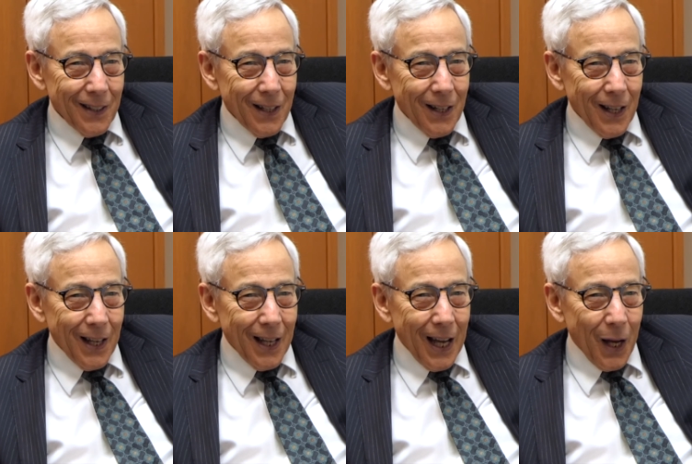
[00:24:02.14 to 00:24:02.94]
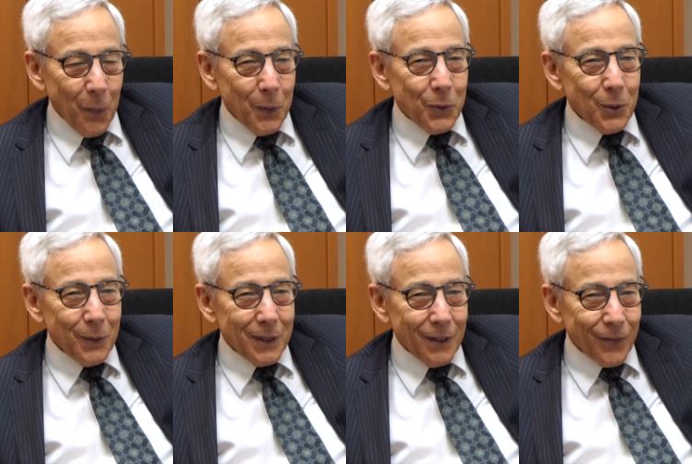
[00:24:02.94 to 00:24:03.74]
yeah. I would do
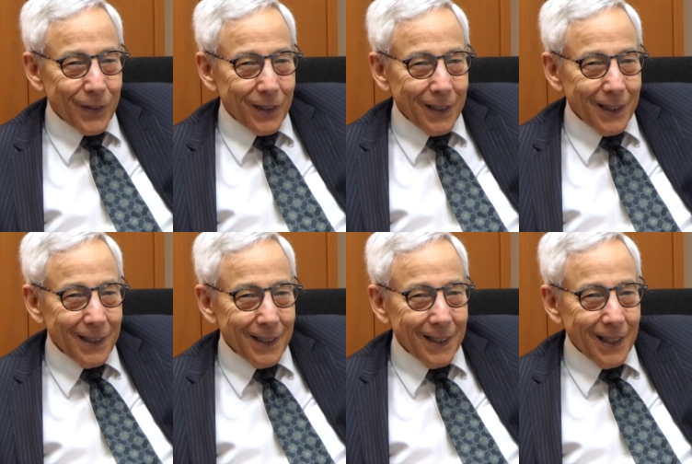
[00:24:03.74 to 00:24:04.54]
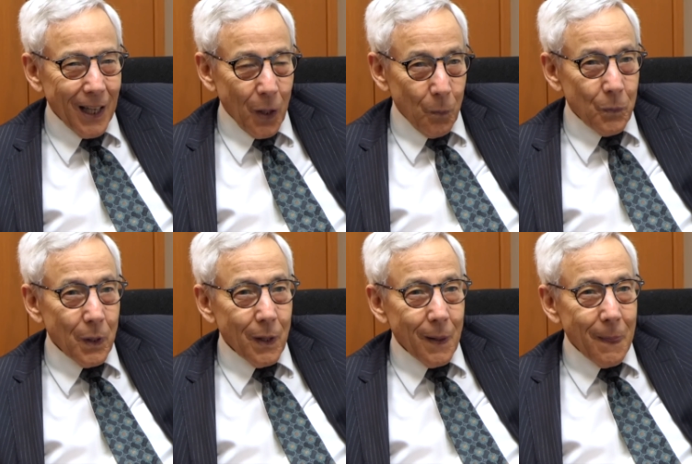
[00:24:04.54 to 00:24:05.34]
it differently.
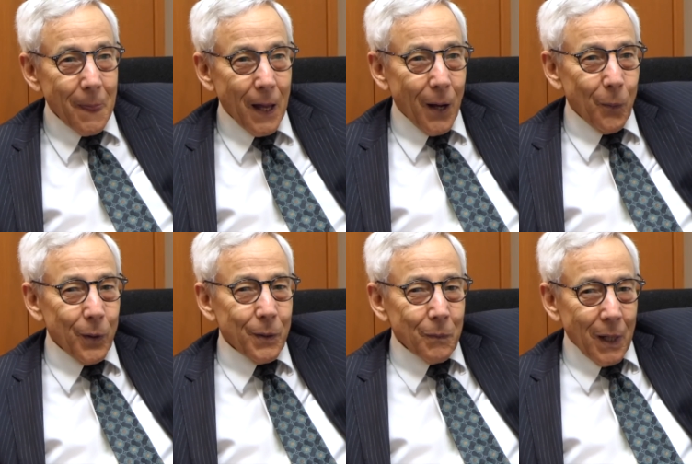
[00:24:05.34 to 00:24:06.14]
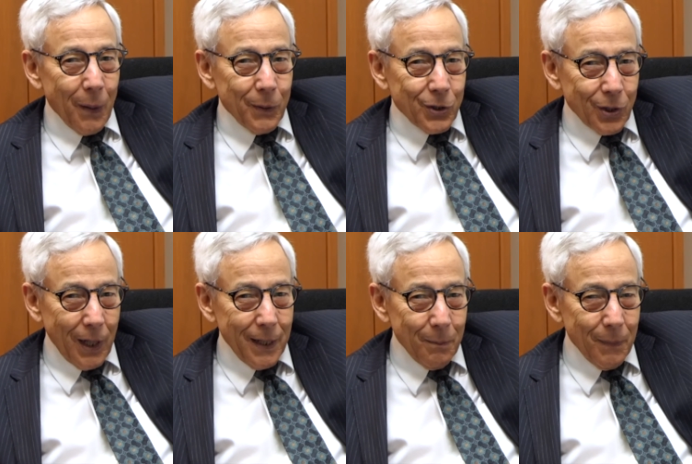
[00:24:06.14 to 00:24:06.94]
Yes. I, I would I would
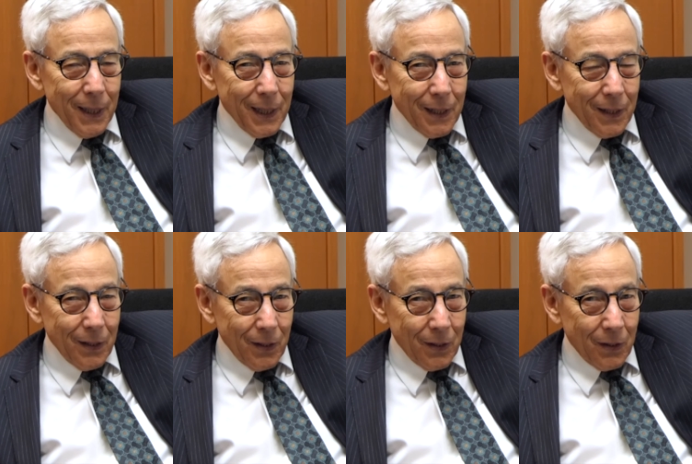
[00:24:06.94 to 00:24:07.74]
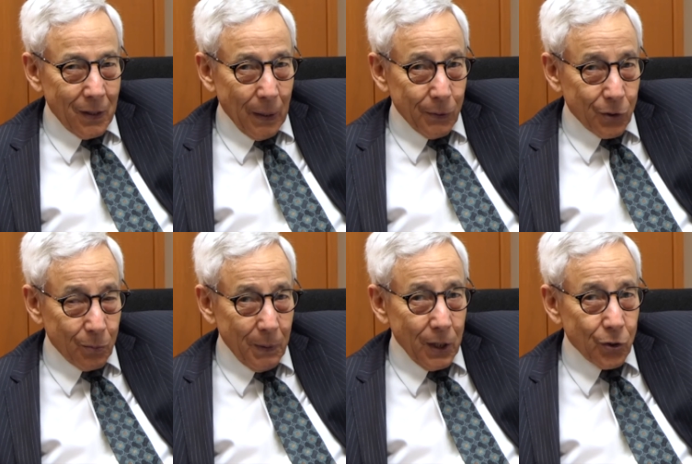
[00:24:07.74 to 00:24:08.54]
try to make I would
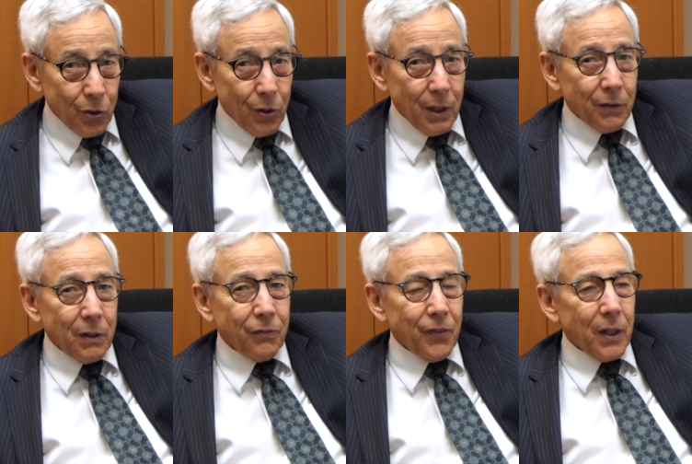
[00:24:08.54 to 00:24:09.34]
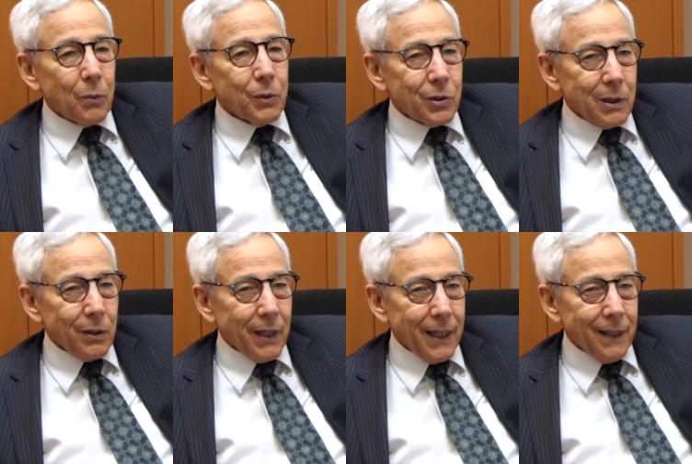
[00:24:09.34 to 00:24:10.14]
make sure that the fun was still
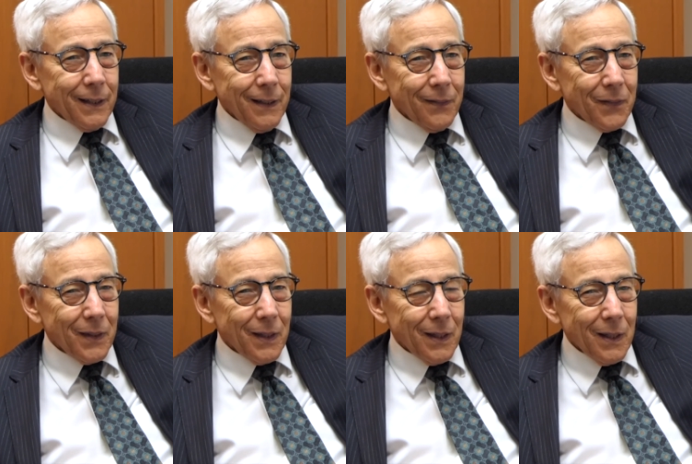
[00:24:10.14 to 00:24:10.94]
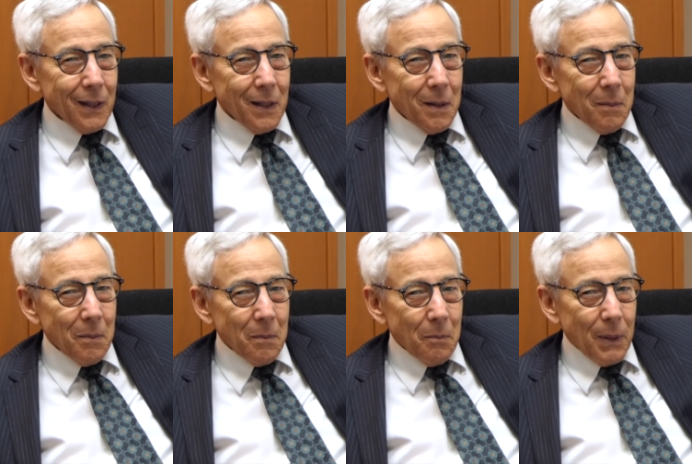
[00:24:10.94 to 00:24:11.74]
there,
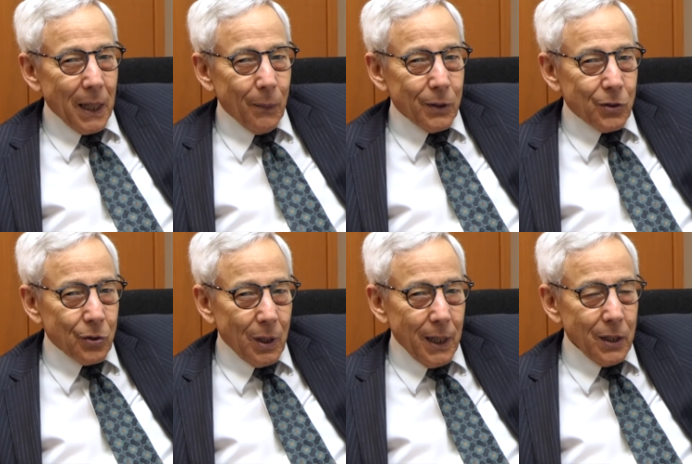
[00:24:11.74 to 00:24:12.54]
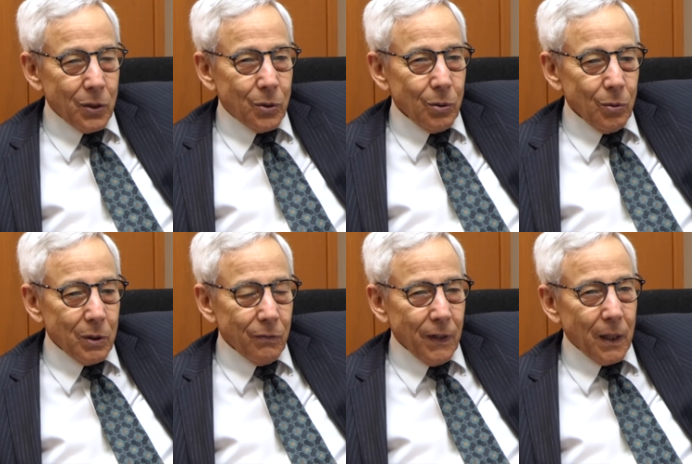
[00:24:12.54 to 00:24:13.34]
but I would try to
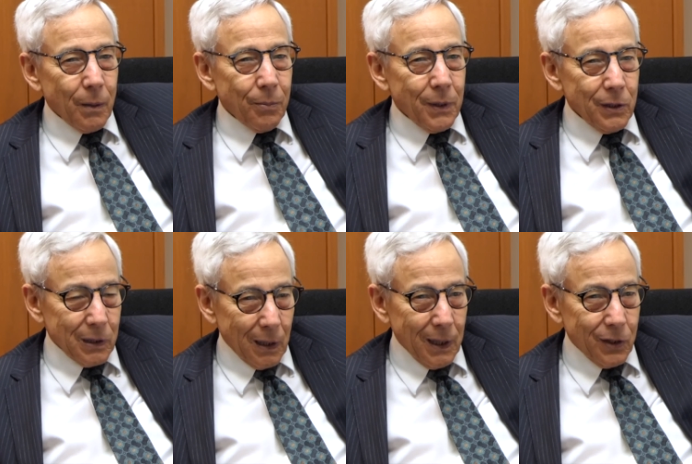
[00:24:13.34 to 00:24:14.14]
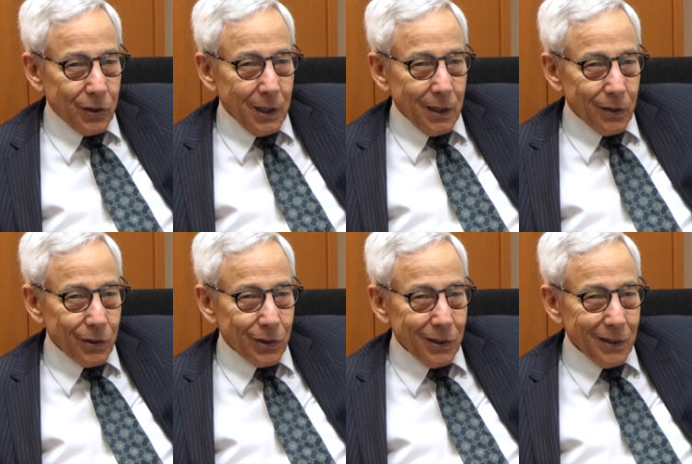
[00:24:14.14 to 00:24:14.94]
develop these elite skiers.